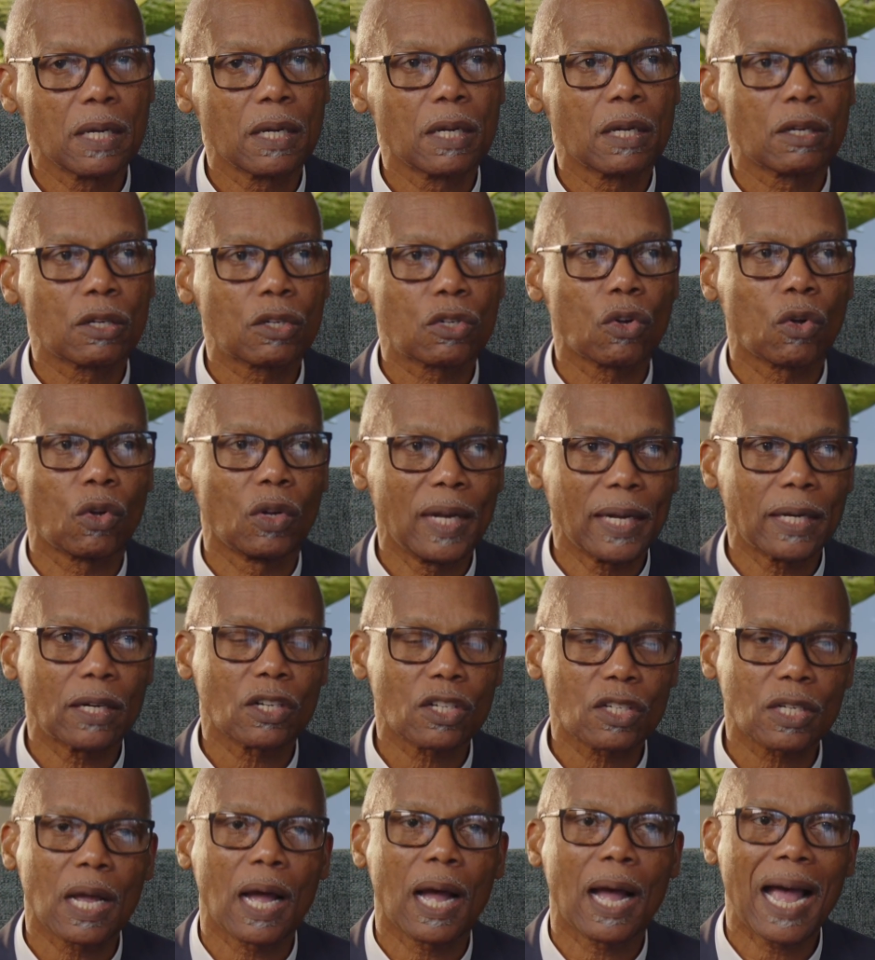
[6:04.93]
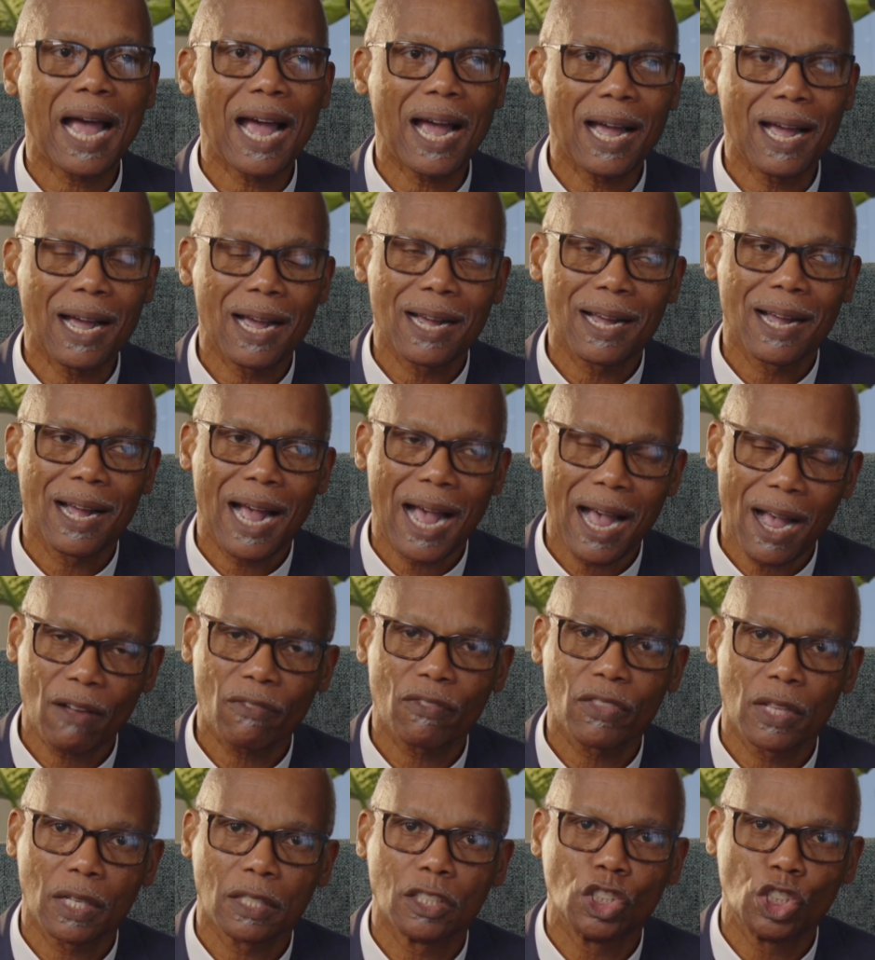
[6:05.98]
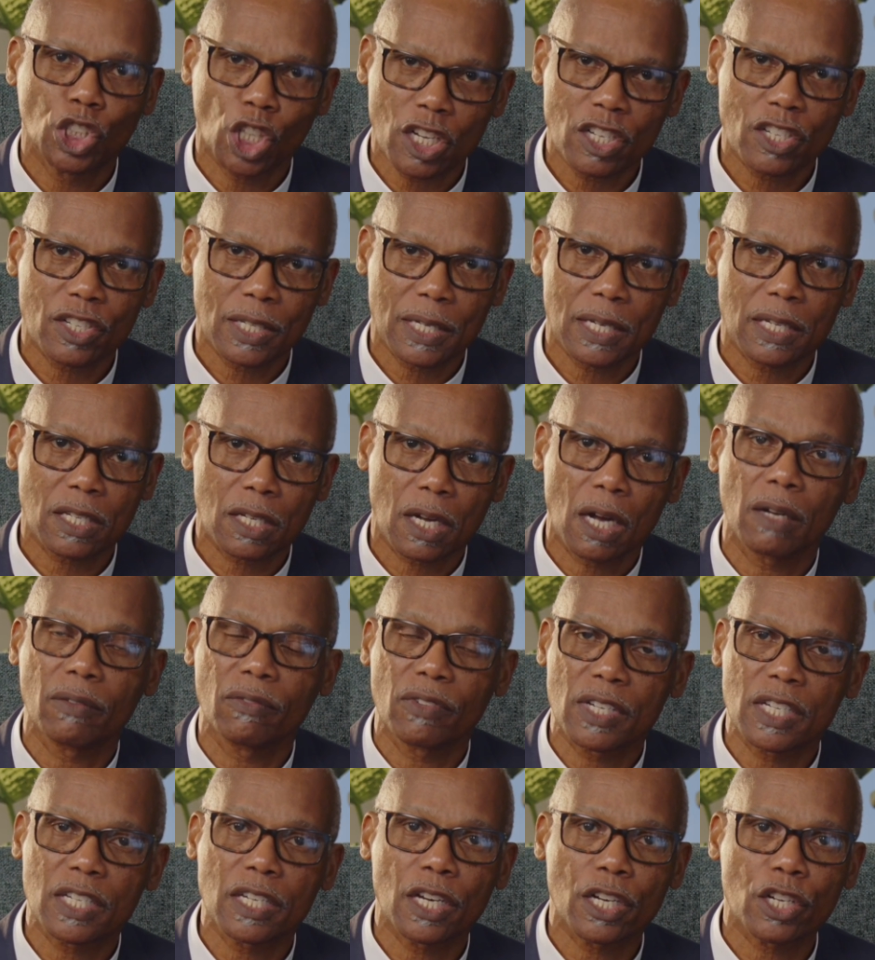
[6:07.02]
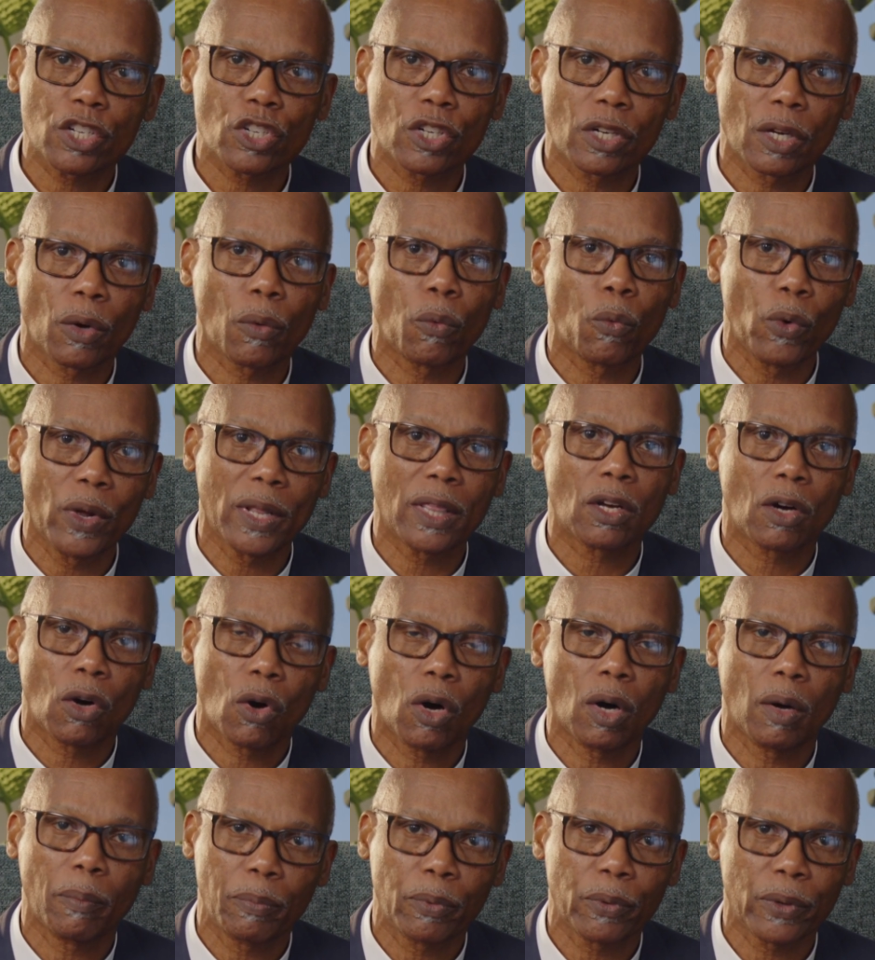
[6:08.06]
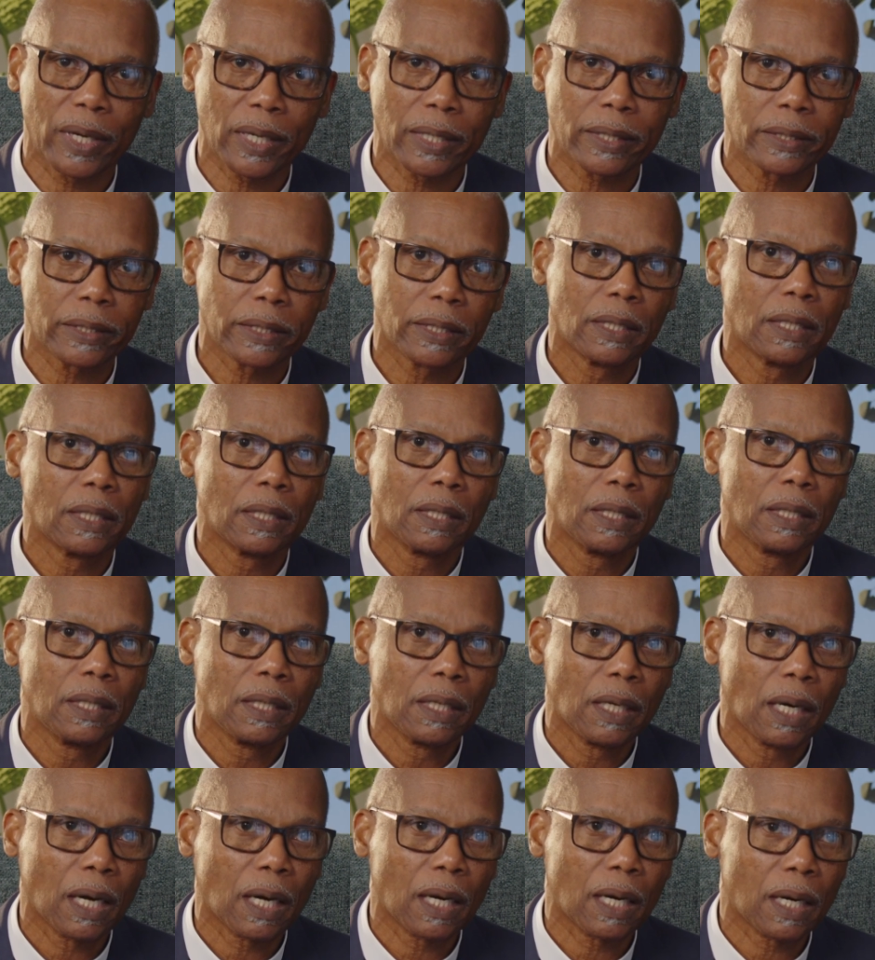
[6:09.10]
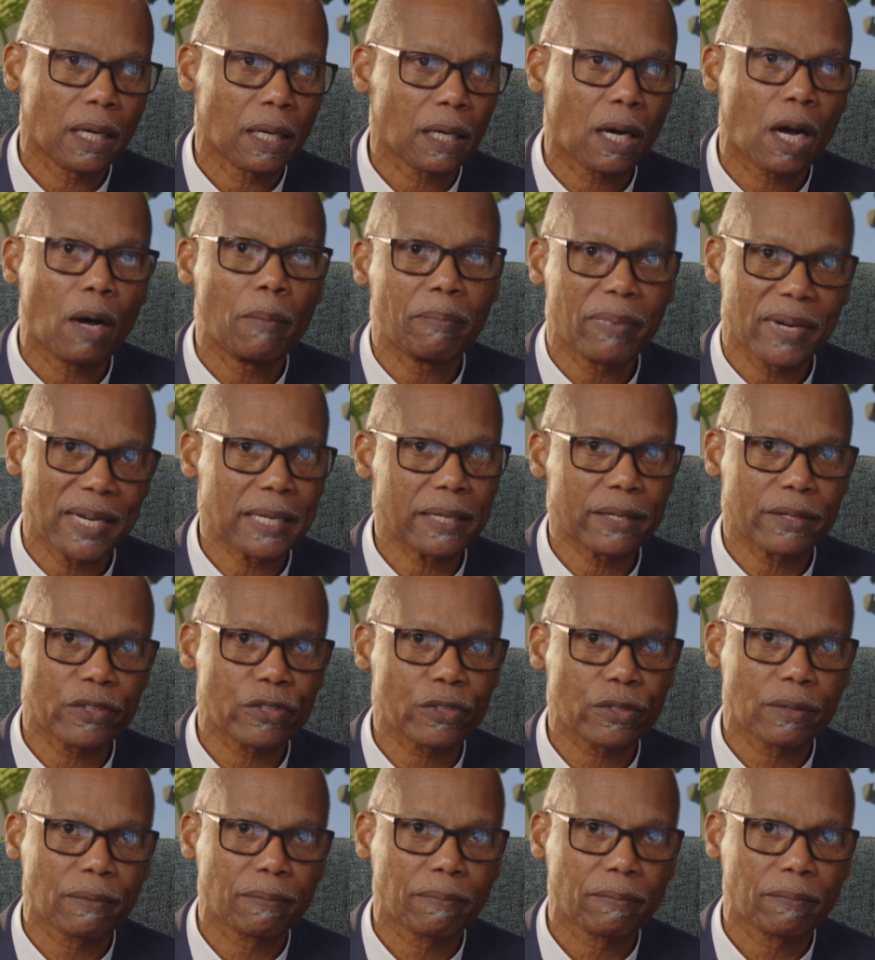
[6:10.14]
So let us have the justice conversation with corporate companies